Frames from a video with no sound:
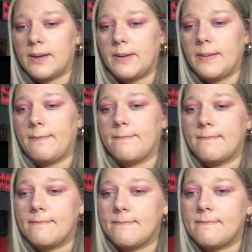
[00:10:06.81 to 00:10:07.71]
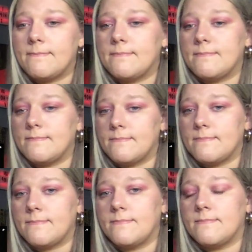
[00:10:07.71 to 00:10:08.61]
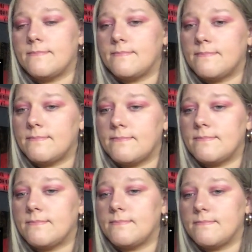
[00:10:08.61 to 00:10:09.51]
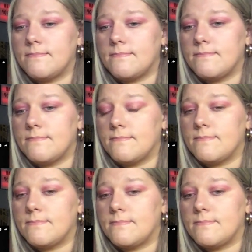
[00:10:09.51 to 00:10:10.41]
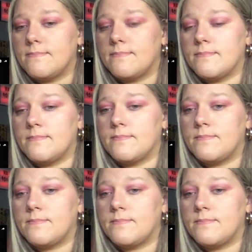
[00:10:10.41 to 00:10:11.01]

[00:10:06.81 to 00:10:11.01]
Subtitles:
(silent)